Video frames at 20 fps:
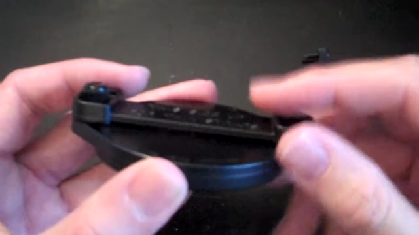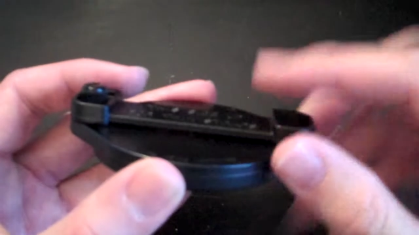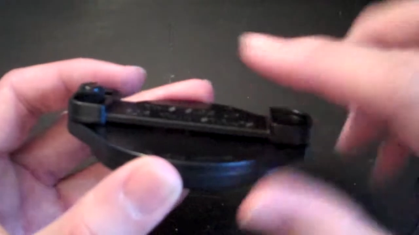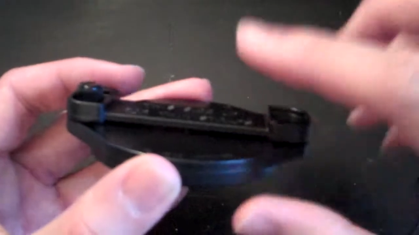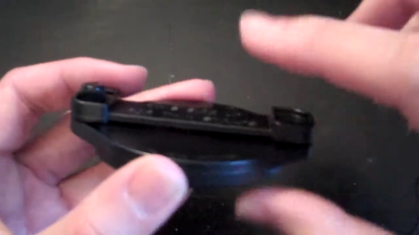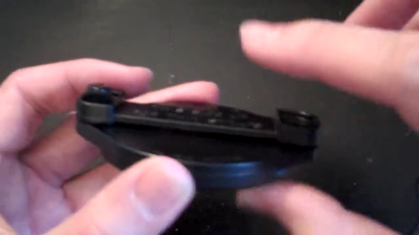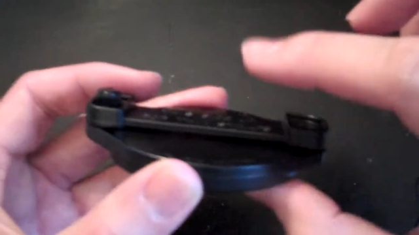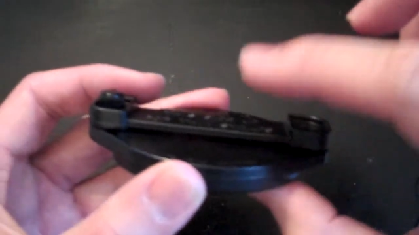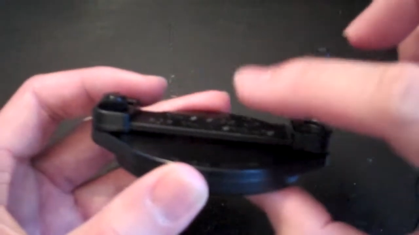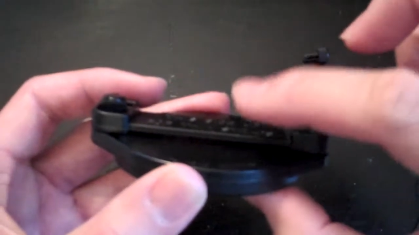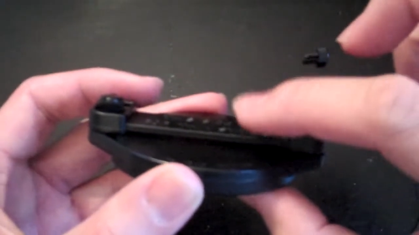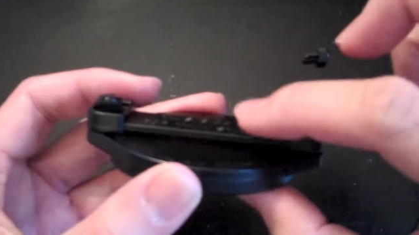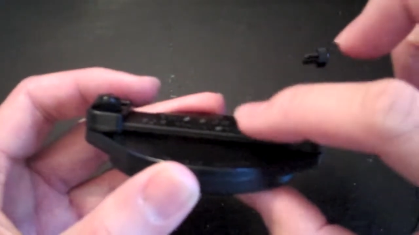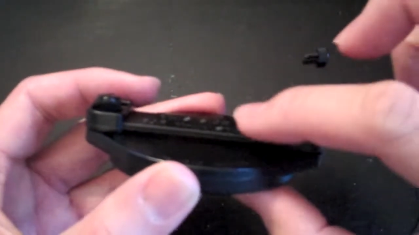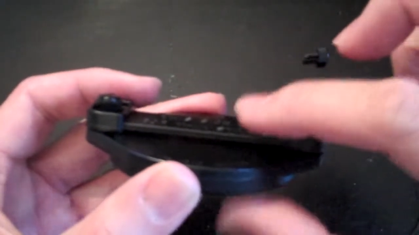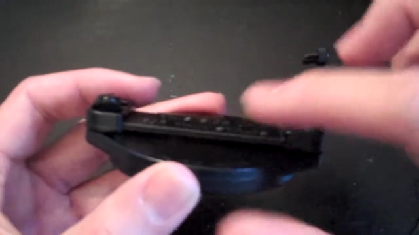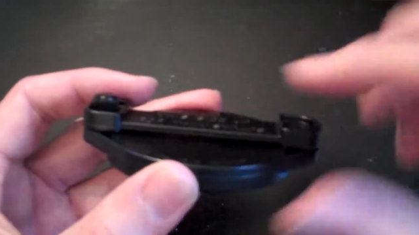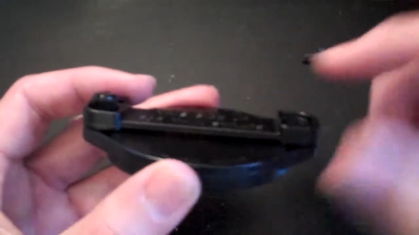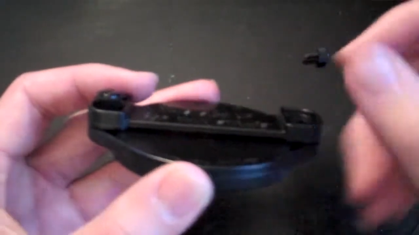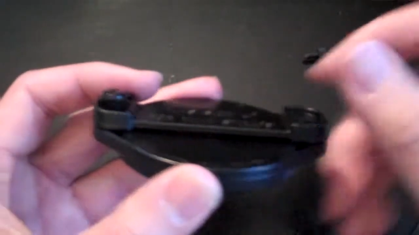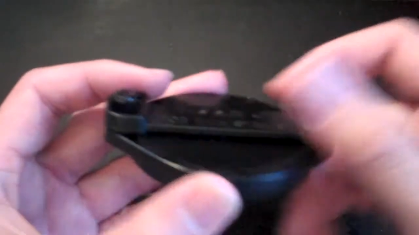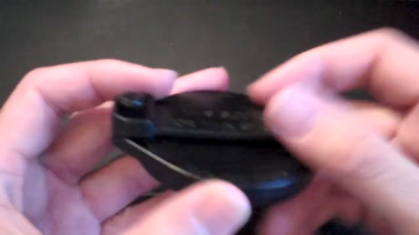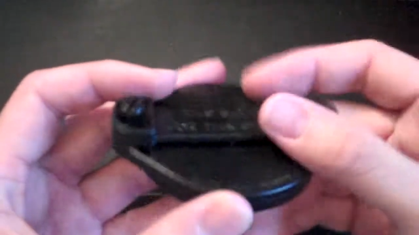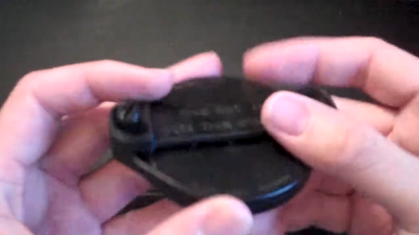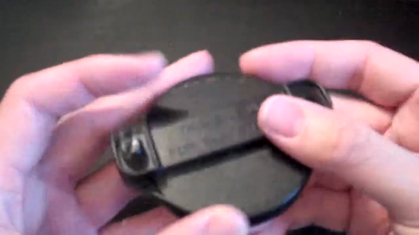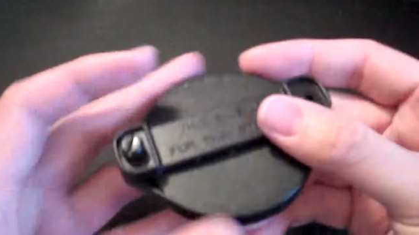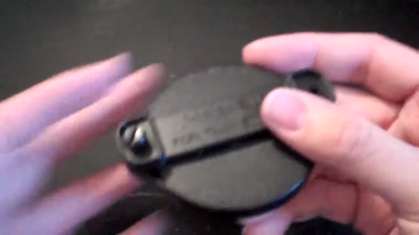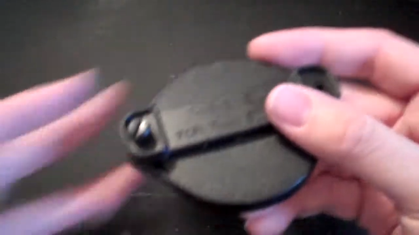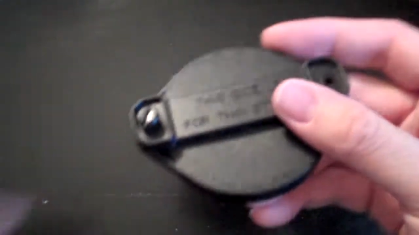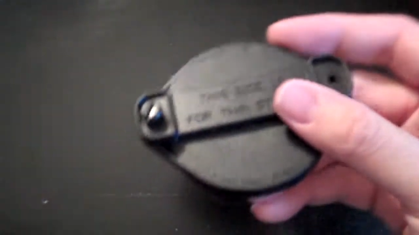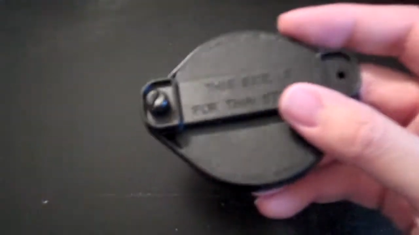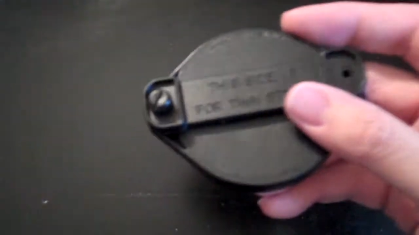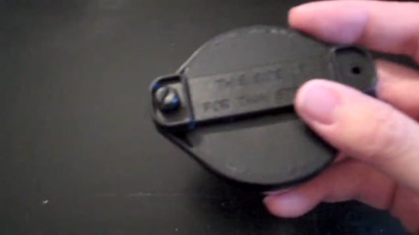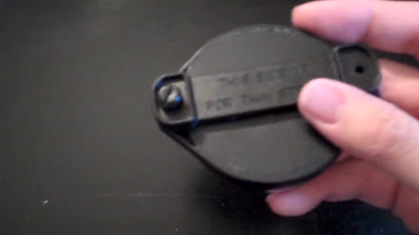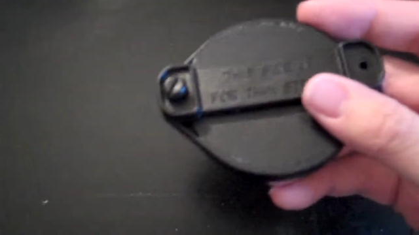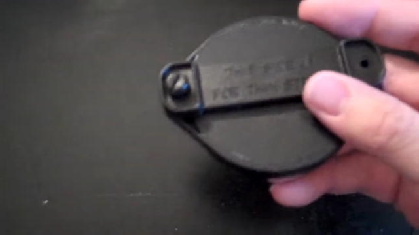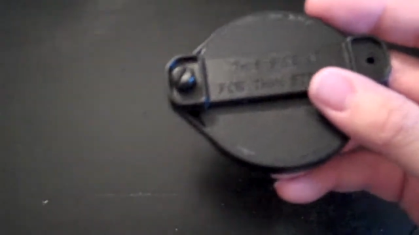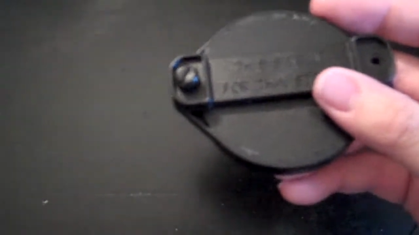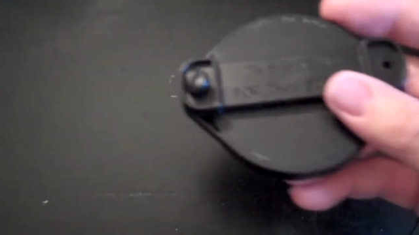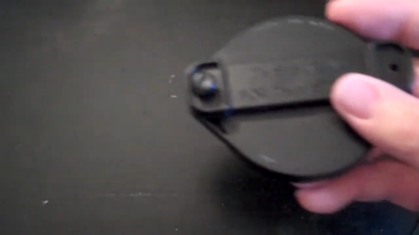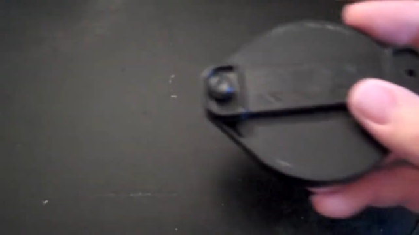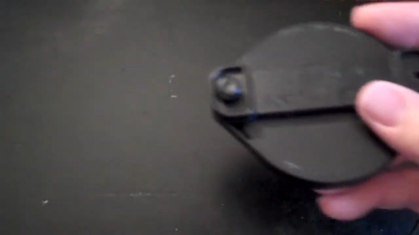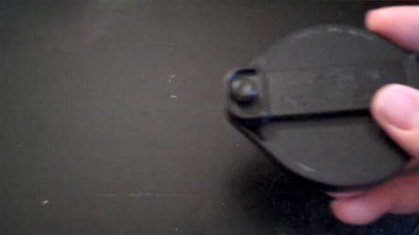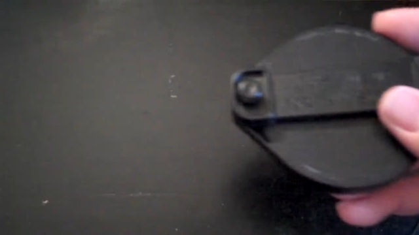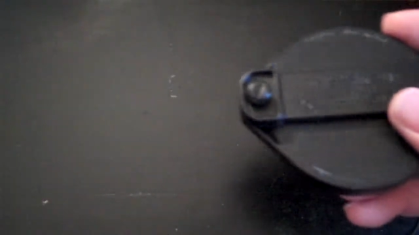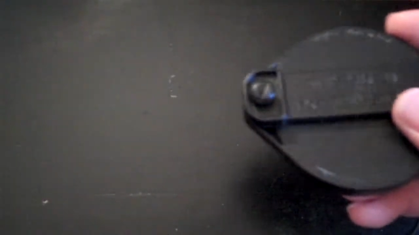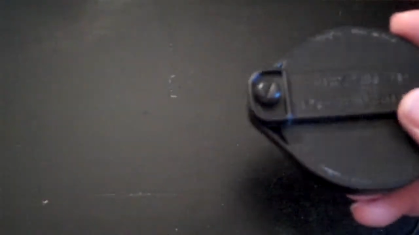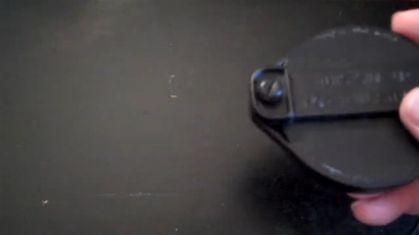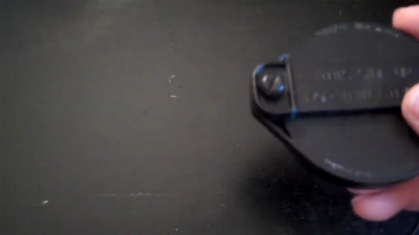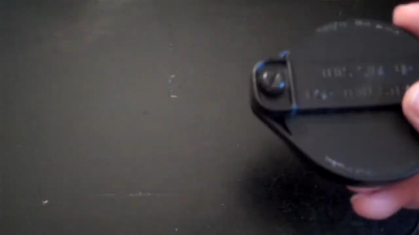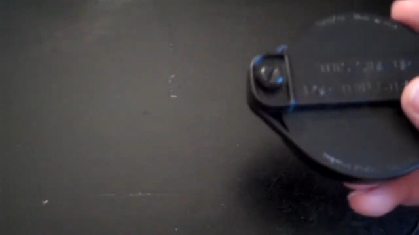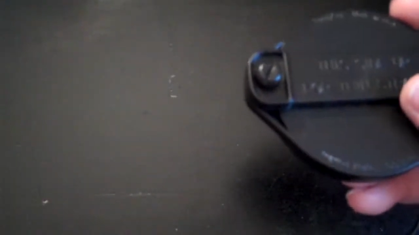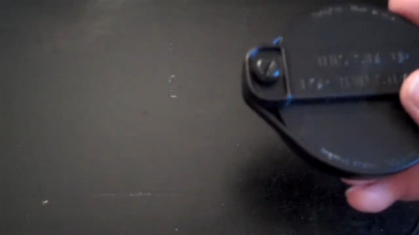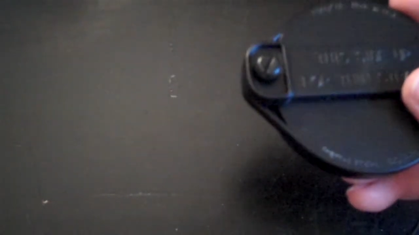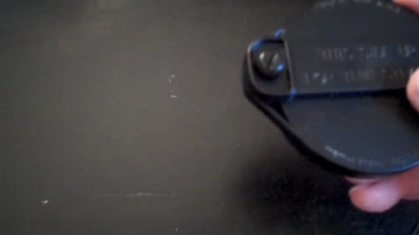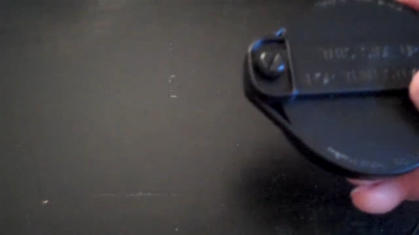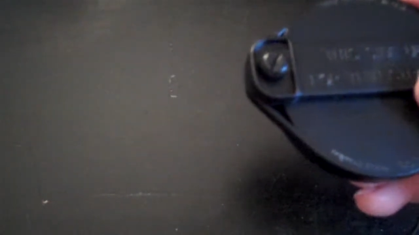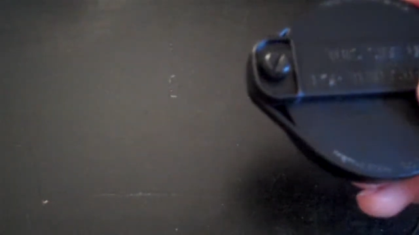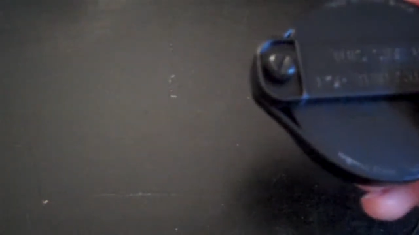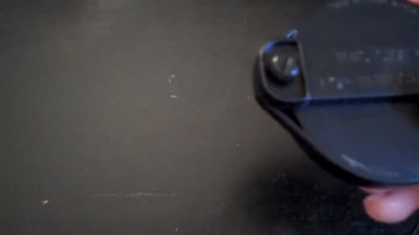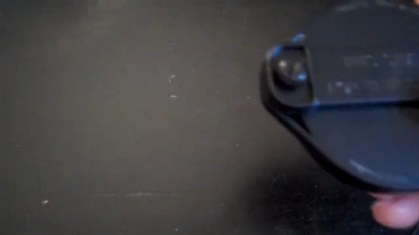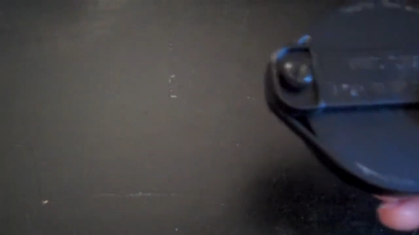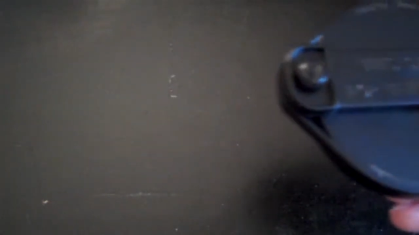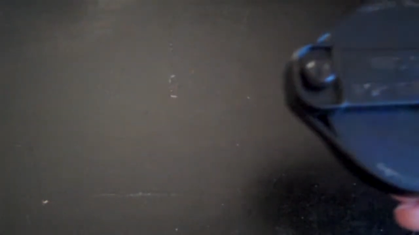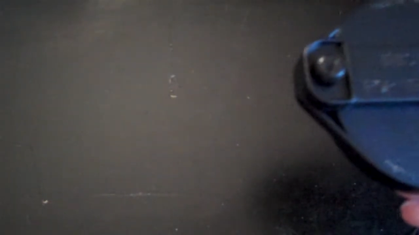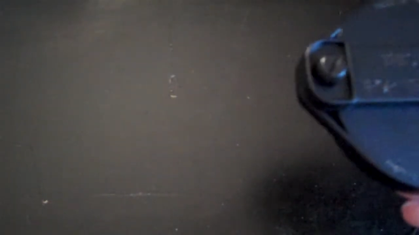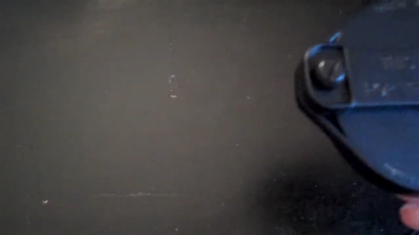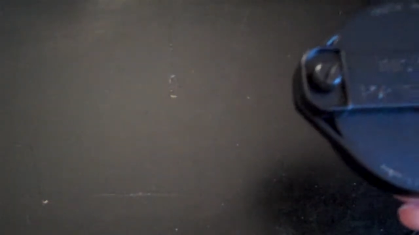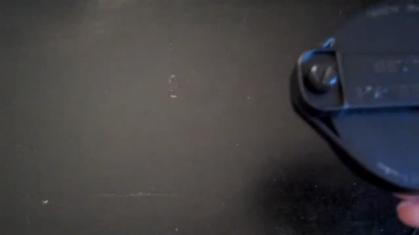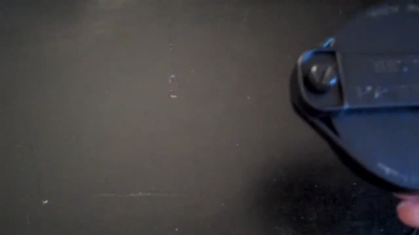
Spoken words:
(no speaker visible)